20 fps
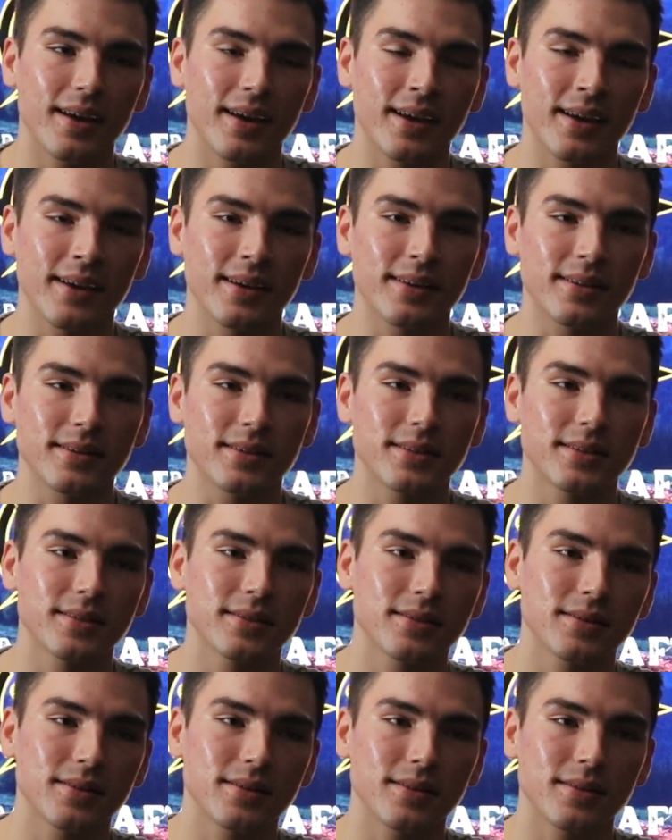And
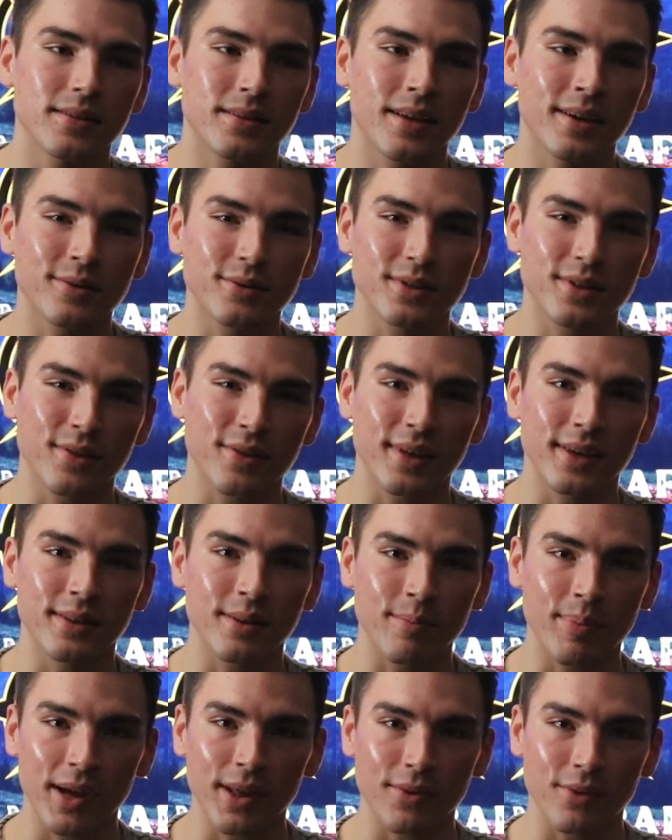that was the thing
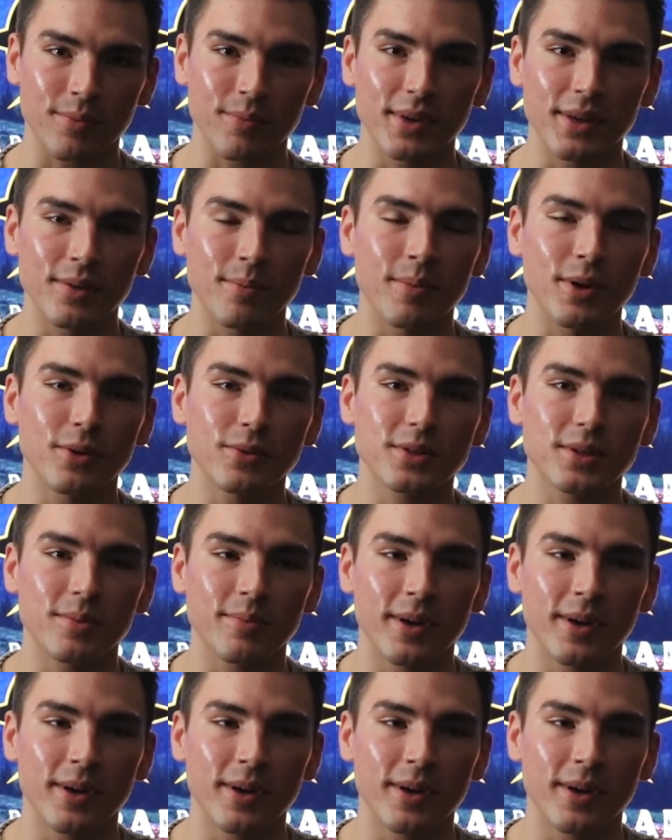that bothered me the most